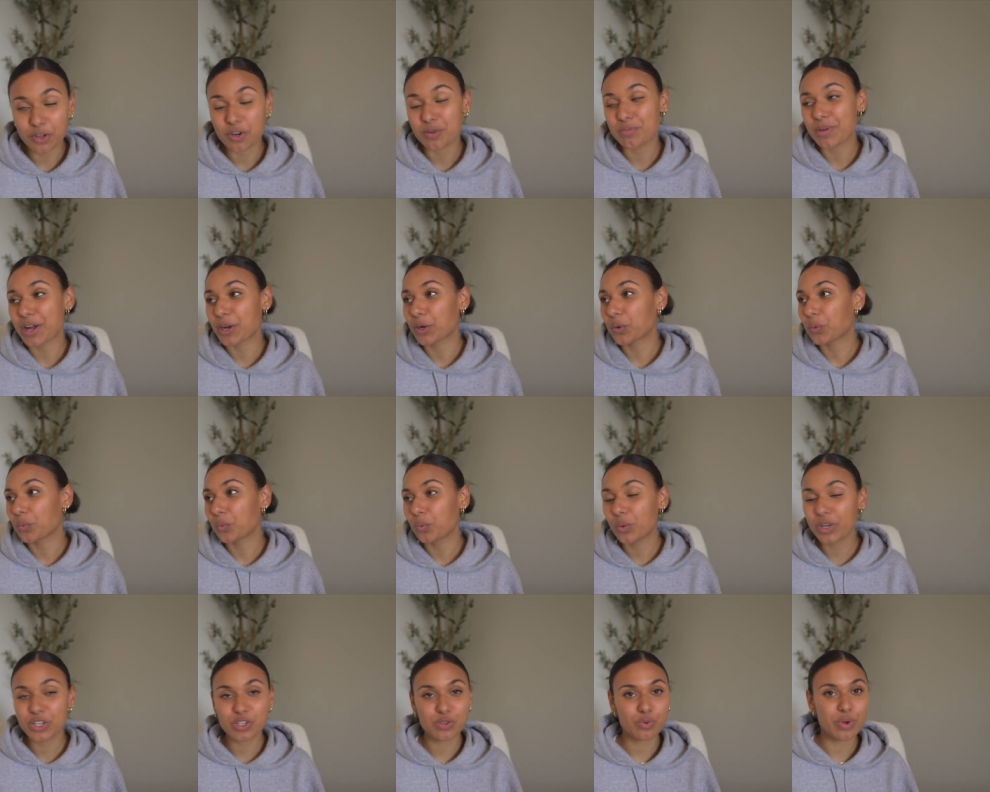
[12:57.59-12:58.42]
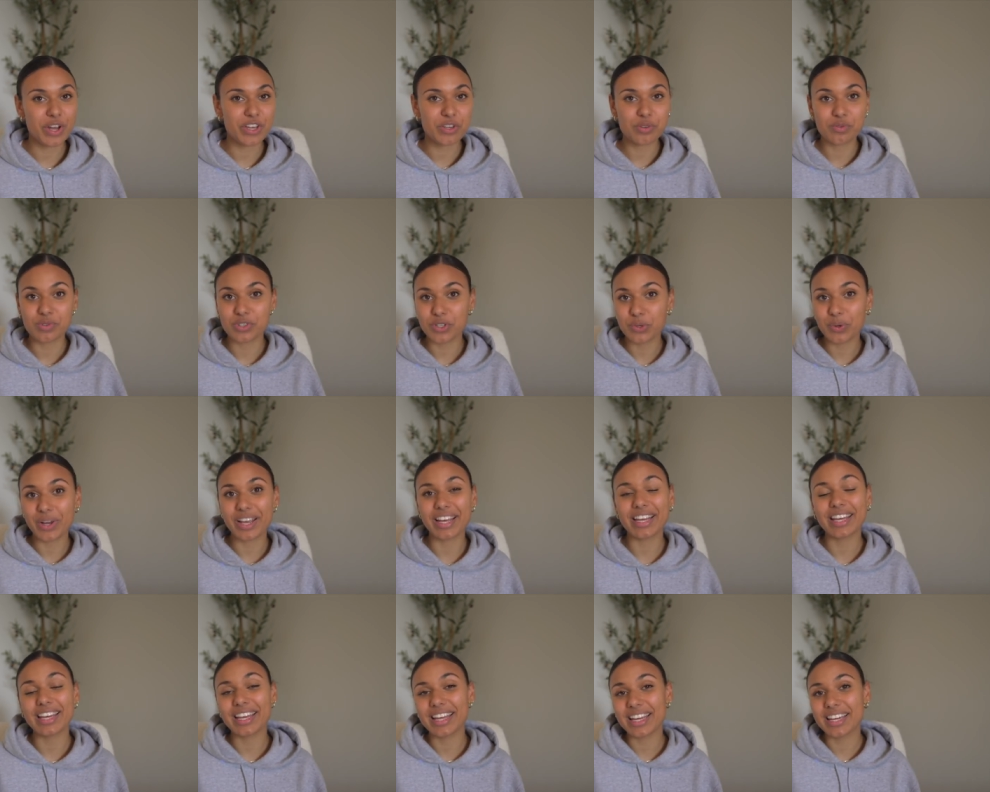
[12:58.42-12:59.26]
No matter which way you do
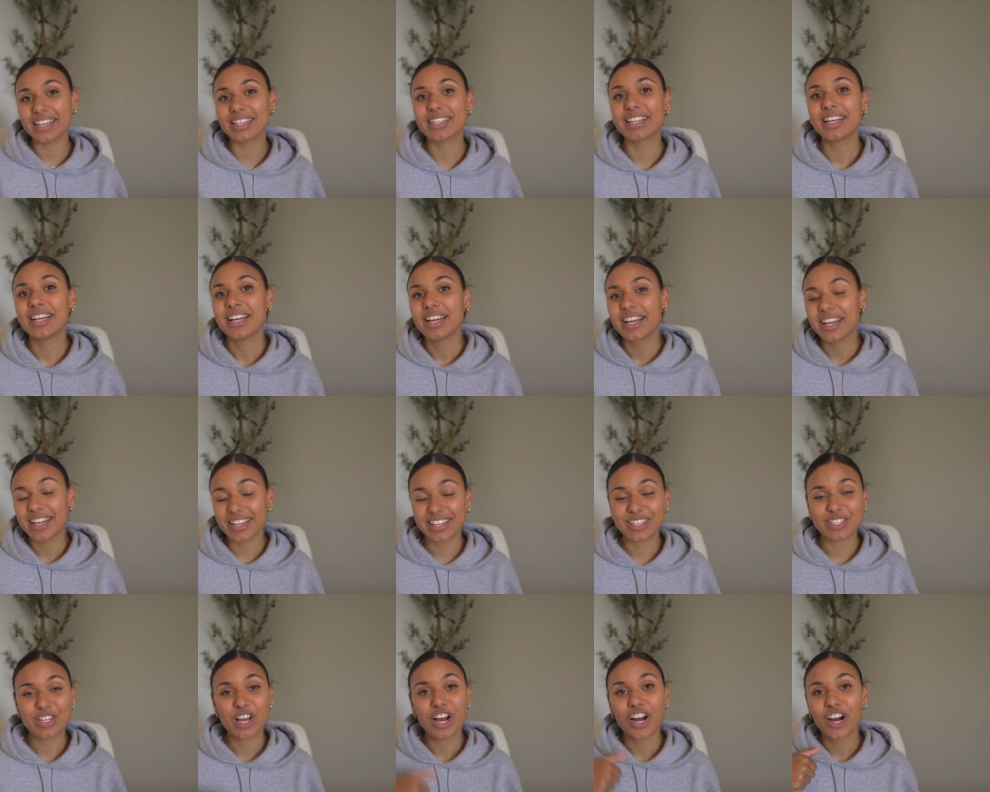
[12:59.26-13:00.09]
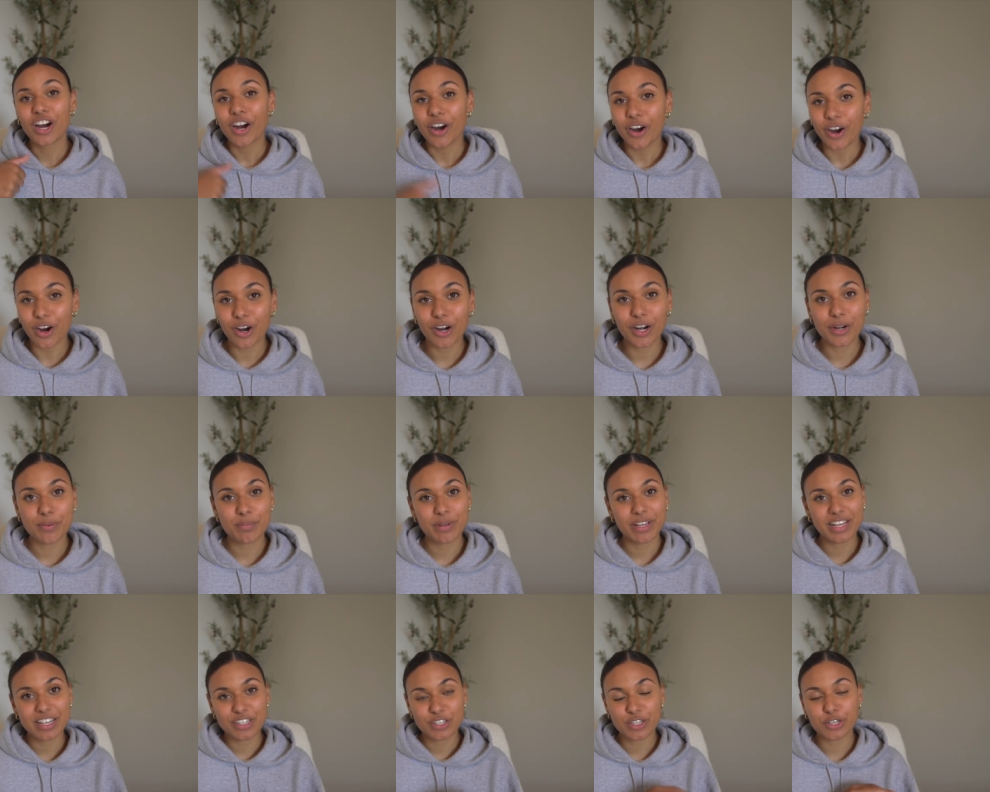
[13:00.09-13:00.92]
it, it is hard
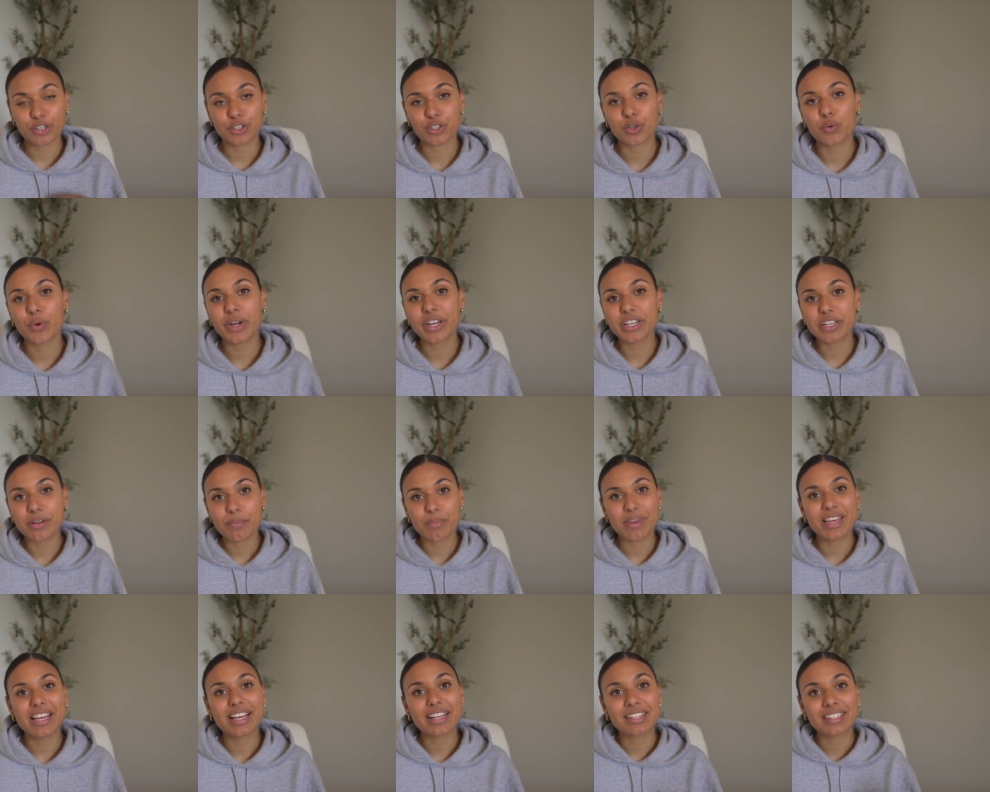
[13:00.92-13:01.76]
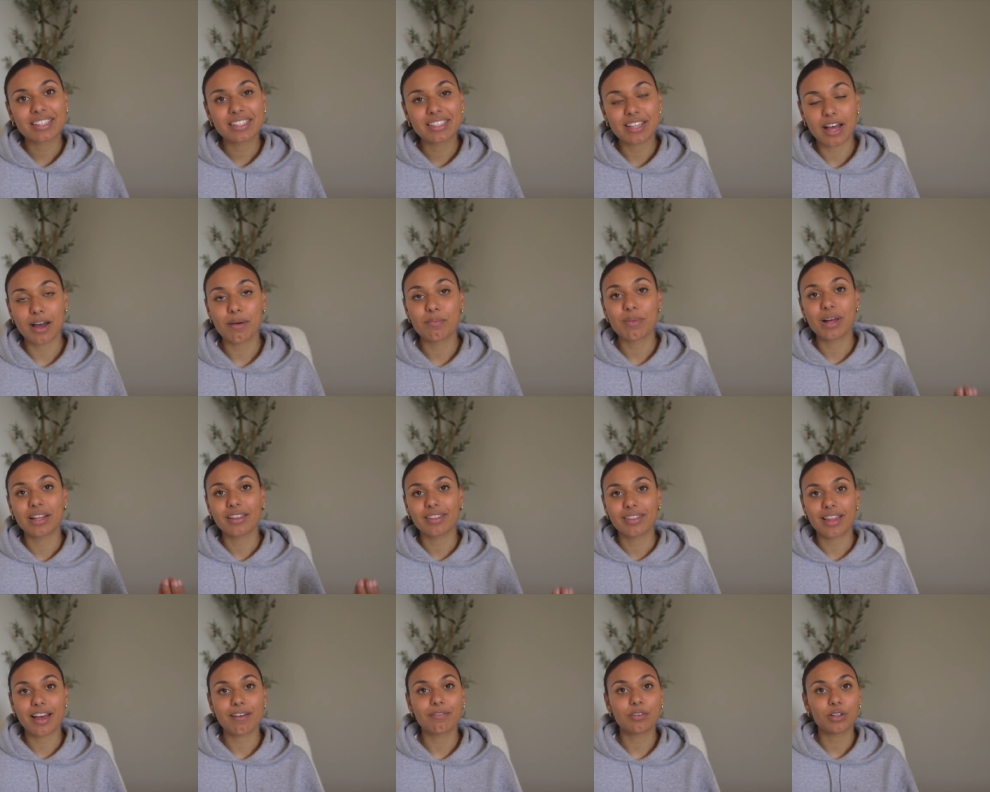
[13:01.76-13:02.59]
because there's going to be some
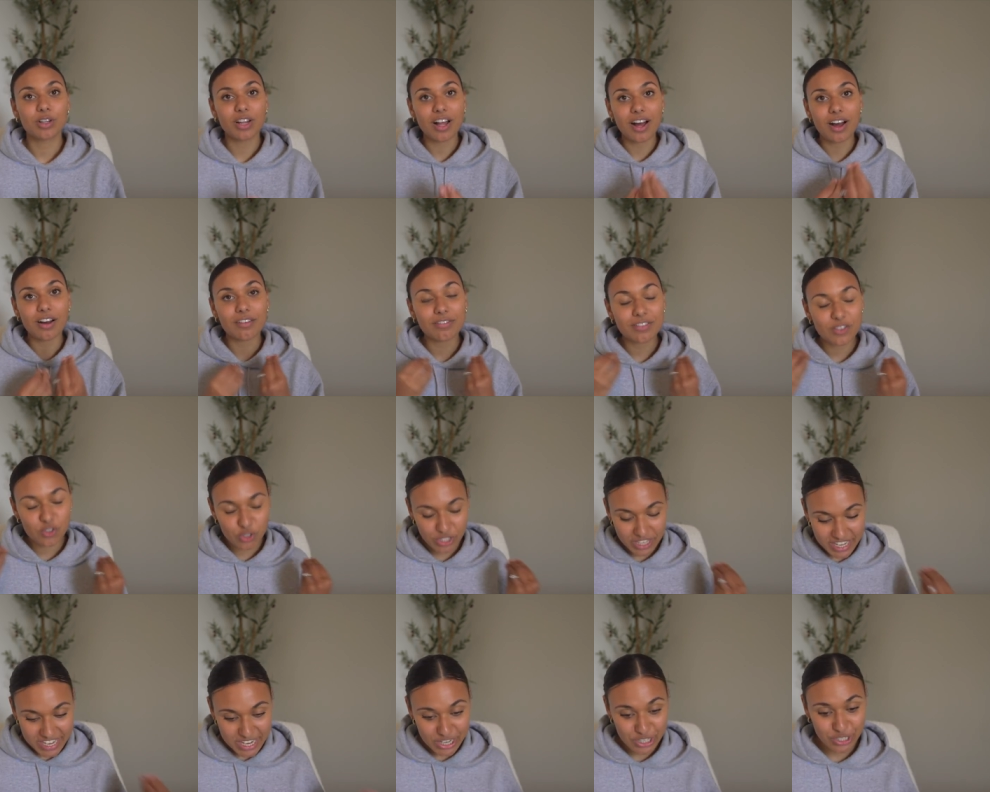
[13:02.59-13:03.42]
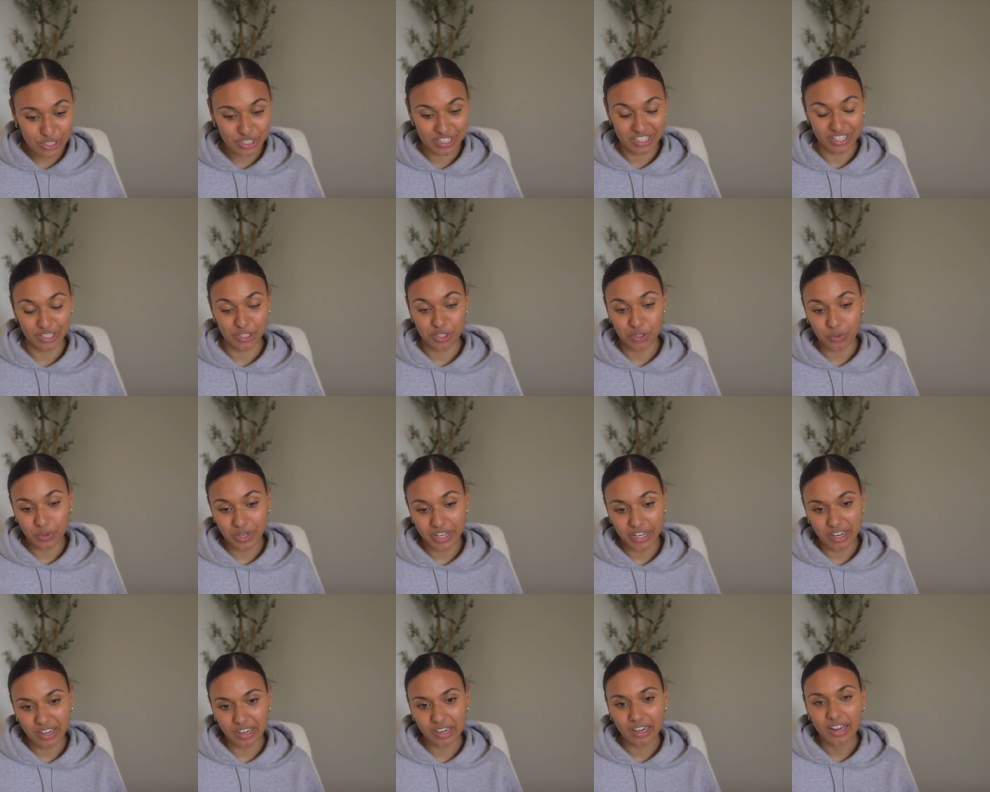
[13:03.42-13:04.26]
level of tears that you
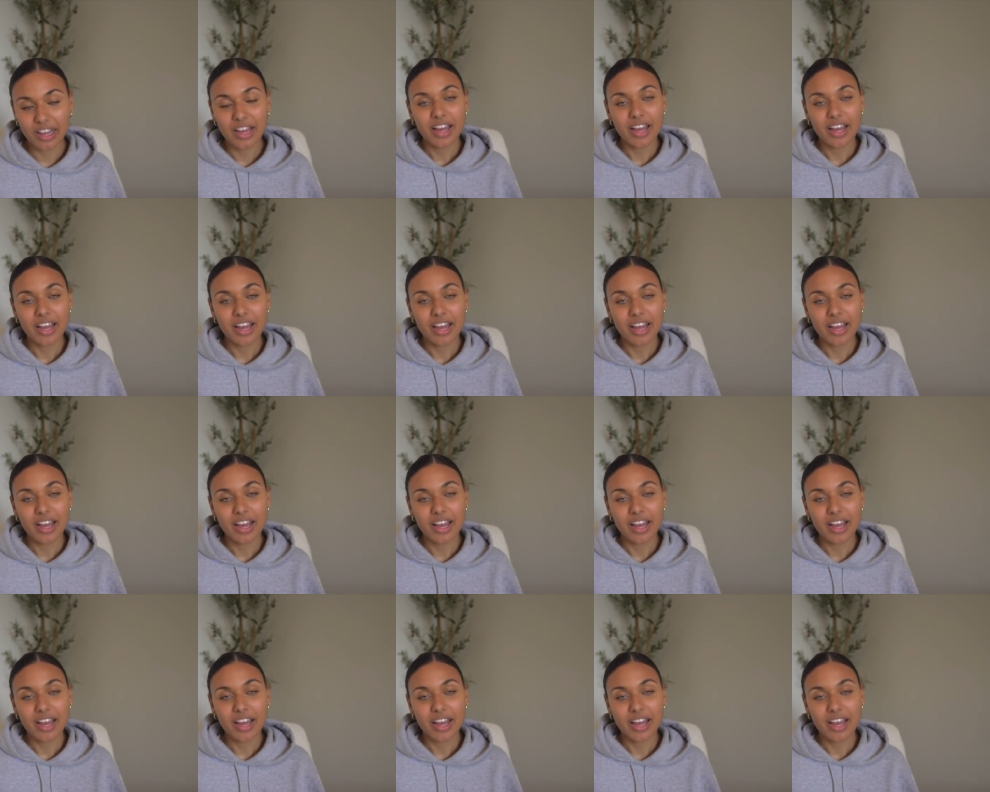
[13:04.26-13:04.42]
hear.